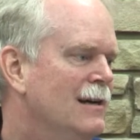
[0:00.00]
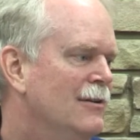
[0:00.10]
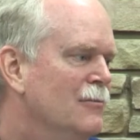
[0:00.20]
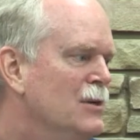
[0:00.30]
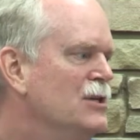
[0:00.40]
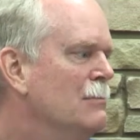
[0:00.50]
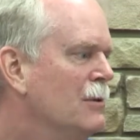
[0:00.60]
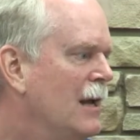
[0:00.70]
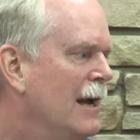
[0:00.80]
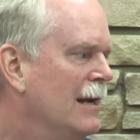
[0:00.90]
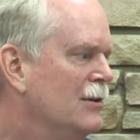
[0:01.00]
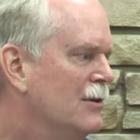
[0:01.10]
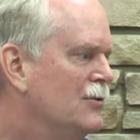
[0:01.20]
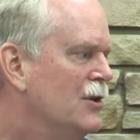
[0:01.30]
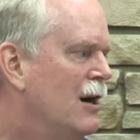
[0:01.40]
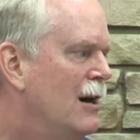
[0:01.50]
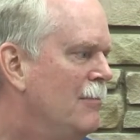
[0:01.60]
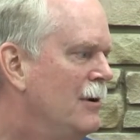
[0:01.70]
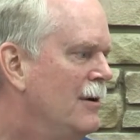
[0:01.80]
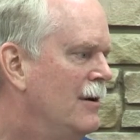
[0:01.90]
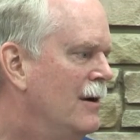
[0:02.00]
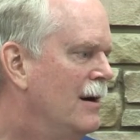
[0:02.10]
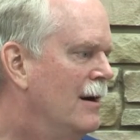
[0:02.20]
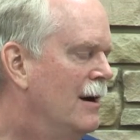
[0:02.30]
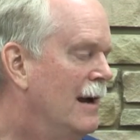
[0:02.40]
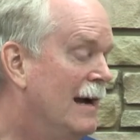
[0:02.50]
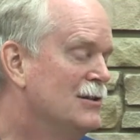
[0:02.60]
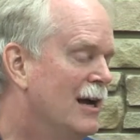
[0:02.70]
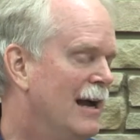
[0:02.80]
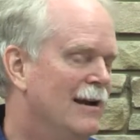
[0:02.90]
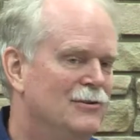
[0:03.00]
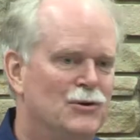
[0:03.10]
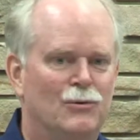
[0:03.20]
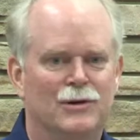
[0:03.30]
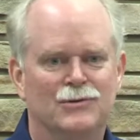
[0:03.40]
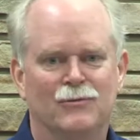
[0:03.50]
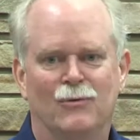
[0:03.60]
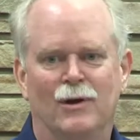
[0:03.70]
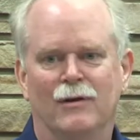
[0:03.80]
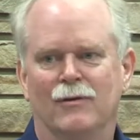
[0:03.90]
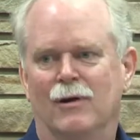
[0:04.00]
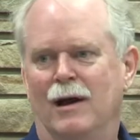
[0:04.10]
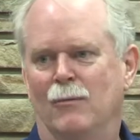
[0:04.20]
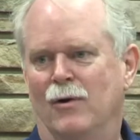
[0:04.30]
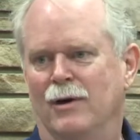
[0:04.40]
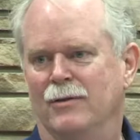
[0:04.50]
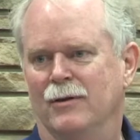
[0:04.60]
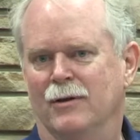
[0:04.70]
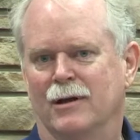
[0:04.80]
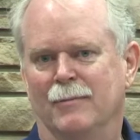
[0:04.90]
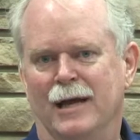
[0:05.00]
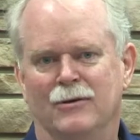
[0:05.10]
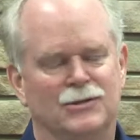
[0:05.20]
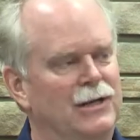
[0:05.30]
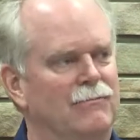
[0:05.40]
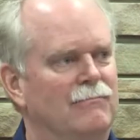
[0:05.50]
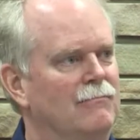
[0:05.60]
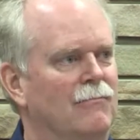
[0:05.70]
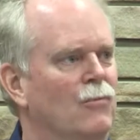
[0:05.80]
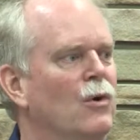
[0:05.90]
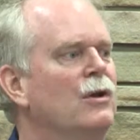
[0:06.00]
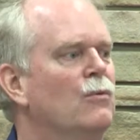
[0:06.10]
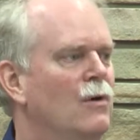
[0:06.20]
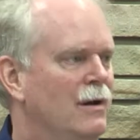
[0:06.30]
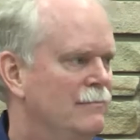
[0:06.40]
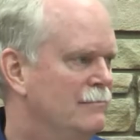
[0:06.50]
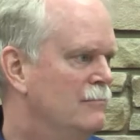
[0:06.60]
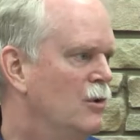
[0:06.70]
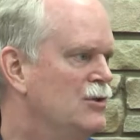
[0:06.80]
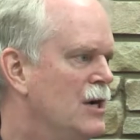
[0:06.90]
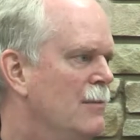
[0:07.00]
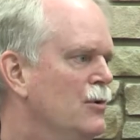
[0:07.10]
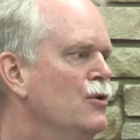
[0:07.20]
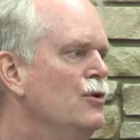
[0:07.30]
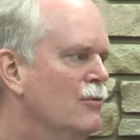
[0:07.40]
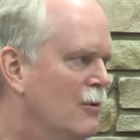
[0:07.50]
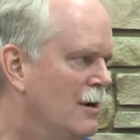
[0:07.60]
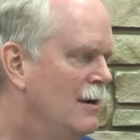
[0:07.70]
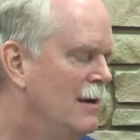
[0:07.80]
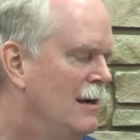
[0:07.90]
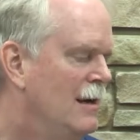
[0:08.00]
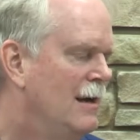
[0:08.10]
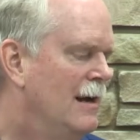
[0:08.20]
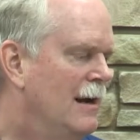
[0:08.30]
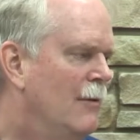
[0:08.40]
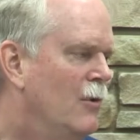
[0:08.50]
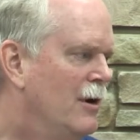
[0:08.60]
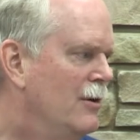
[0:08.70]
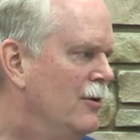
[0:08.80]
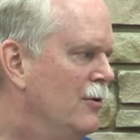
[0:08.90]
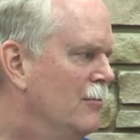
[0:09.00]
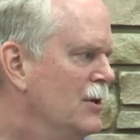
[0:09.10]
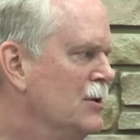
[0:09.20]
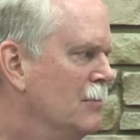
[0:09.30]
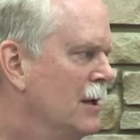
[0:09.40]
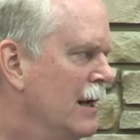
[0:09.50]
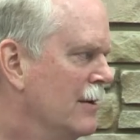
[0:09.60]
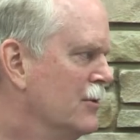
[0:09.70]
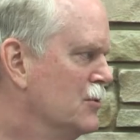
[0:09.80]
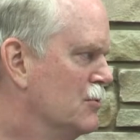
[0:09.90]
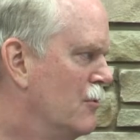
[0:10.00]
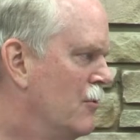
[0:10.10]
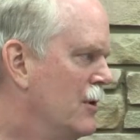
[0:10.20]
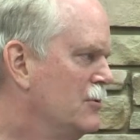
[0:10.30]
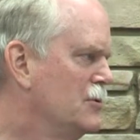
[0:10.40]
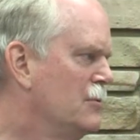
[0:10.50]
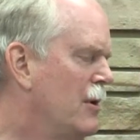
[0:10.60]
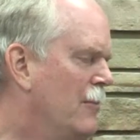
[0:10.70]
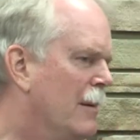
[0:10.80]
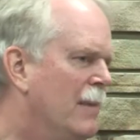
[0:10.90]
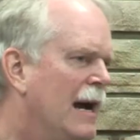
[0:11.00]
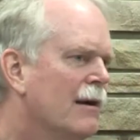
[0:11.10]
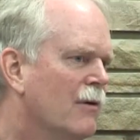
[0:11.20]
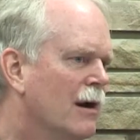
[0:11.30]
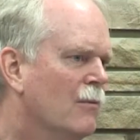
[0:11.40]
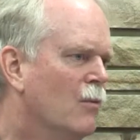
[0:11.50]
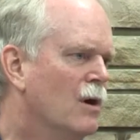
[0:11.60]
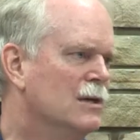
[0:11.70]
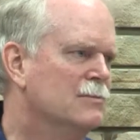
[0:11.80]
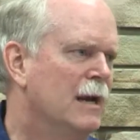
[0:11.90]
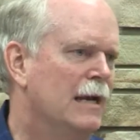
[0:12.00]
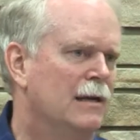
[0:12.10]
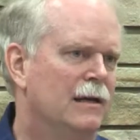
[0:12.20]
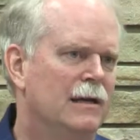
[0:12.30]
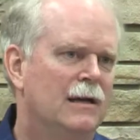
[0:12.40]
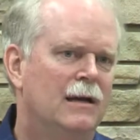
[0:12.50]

mission planning shop. Actually, I had a choice of whatever I wanted. The commander said, what do you want? What job do you want? And I wanted to do mission planning. It was what my background was mainly.